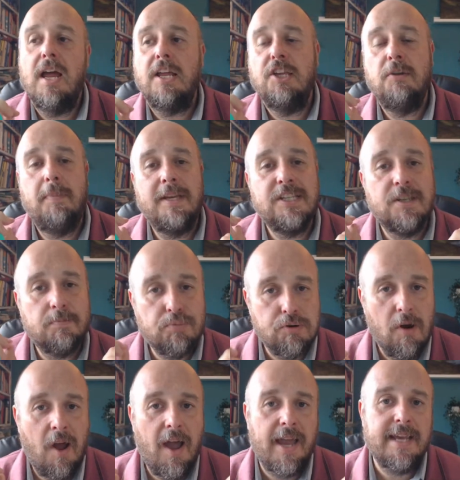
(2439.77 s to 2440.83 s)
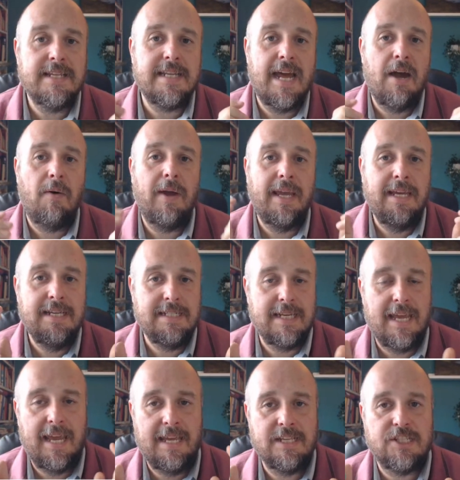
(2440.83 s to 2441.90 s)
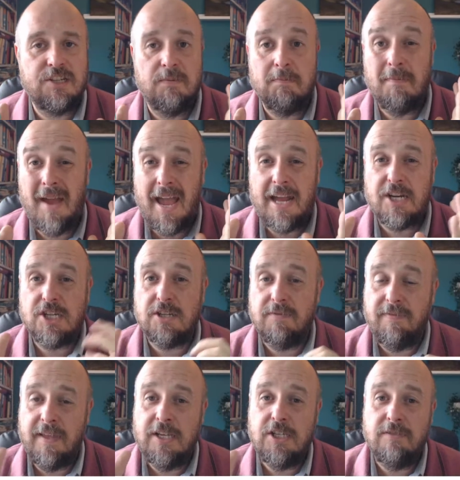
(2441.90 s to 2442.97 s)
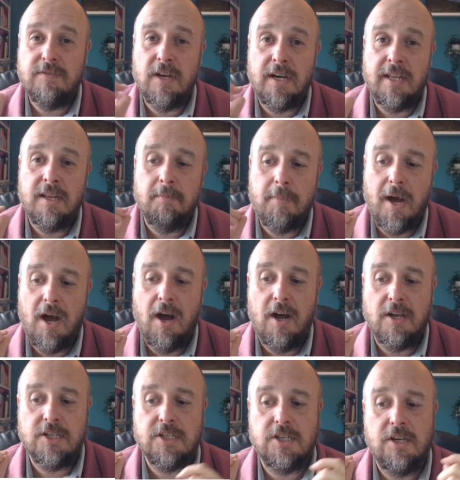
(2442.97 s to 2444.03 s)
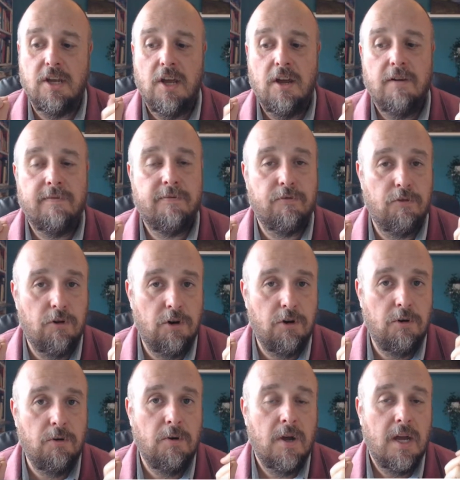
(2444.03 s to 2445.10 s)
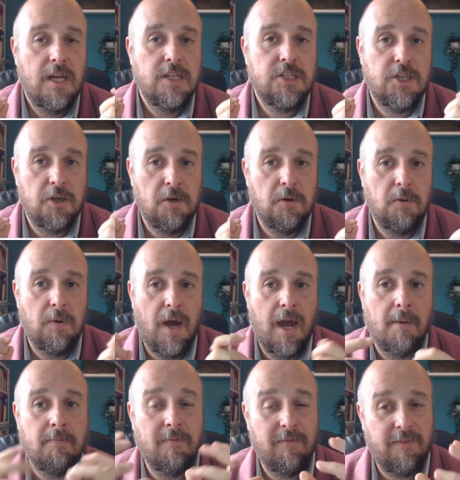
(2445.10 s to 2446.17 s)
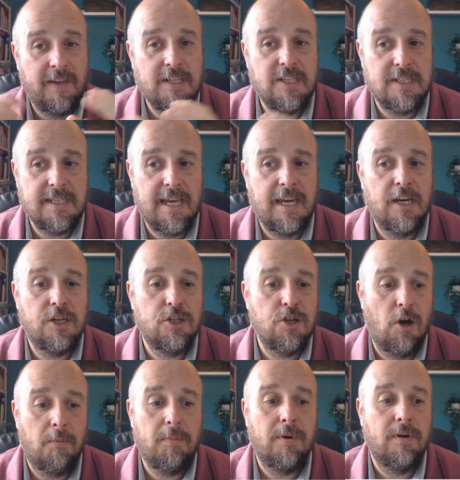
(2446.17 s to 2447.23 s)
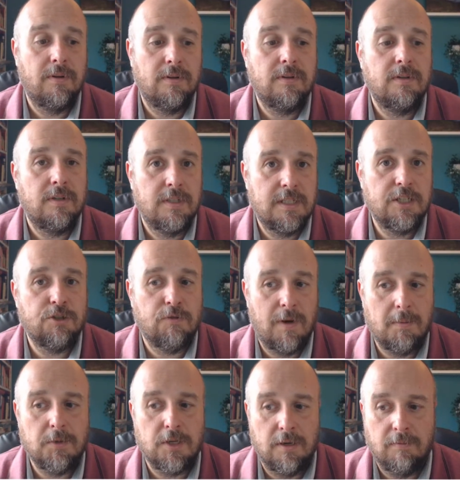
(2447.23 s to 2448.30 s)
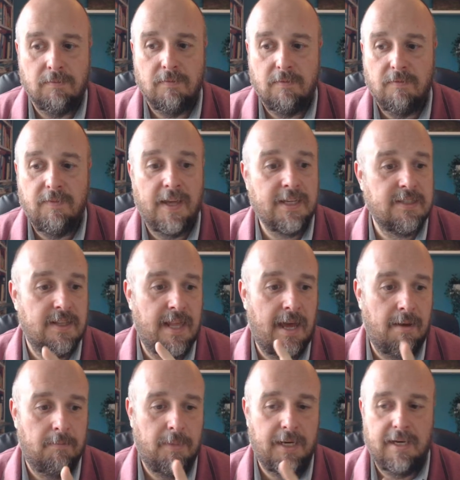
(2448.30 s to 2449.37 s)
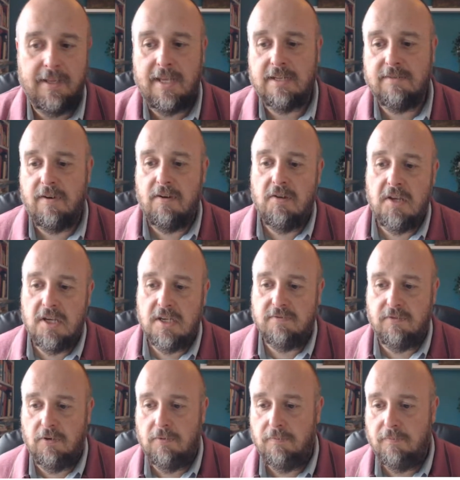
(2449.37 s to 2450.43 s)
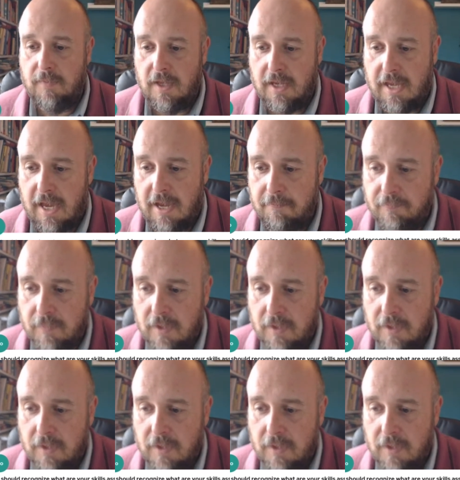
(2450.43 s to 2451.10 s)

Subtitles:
You'd be surprised how easy it is to match things you've done in the past through to things you see in a job description. Thanks for that, Peter. That's very useful. Okay.